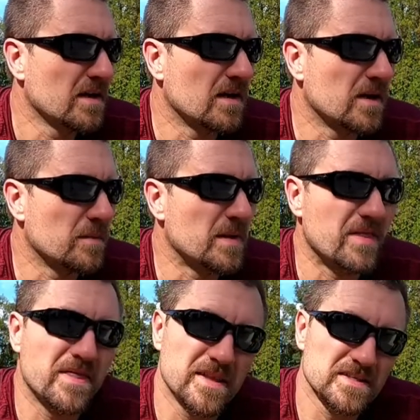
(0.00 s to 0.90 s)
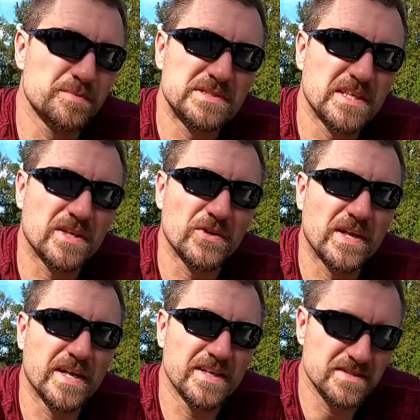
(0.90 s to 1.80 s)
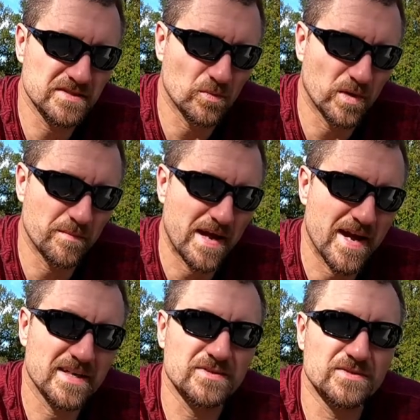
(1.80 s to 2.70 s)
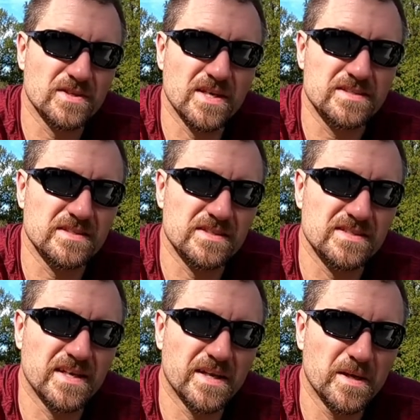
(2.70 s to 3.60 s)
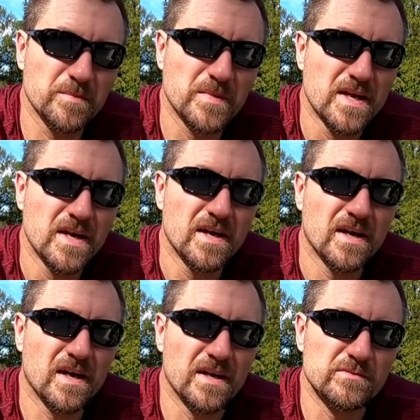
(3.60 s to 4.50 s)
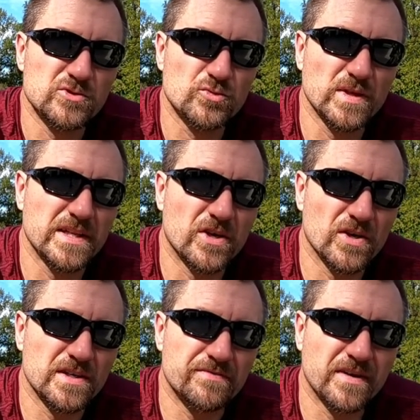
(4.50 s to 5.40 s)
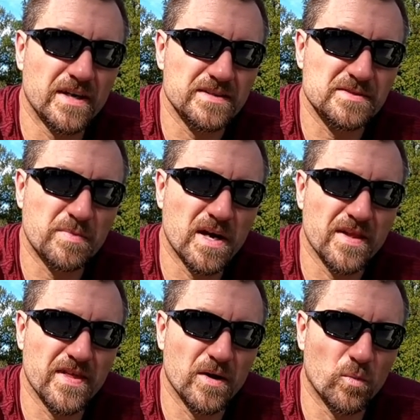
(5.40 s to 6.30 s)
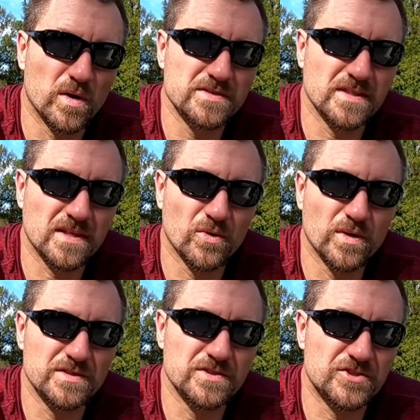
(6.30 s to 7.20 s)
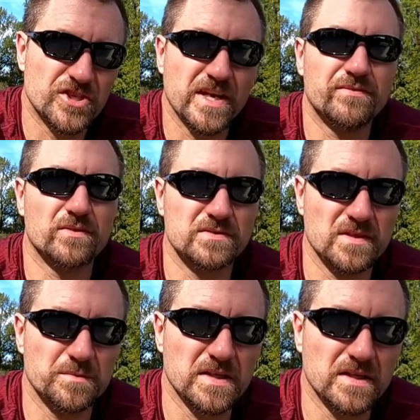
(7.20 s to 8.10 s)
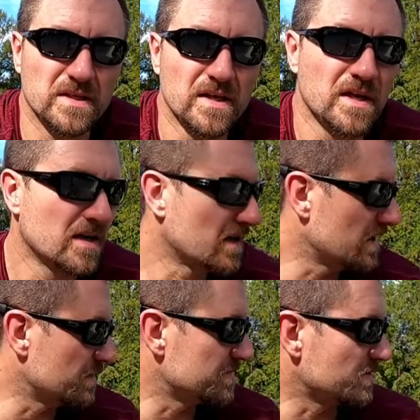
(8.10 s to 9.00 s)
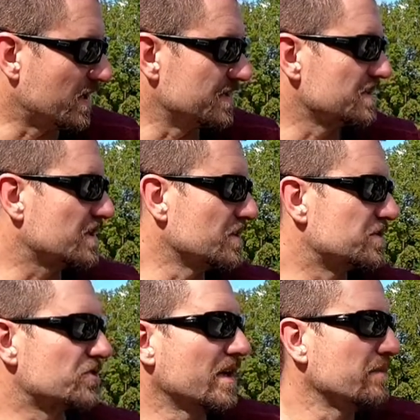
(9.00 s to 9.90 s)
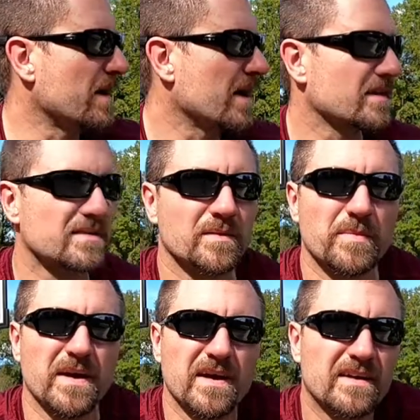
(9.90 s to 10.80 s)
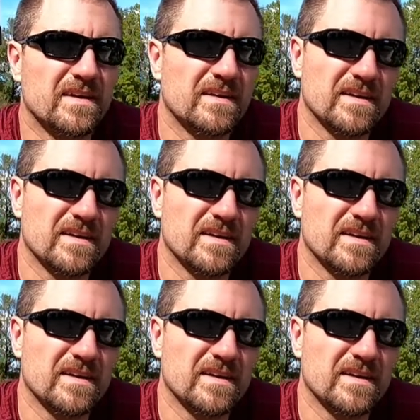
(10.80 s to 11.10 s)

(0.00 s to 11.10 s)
Um, in this particular case, the way my axles are actually set up, uh, it was really hard to find a spot that wasn't going to chafe on something. Um, so I just go straight back to the back.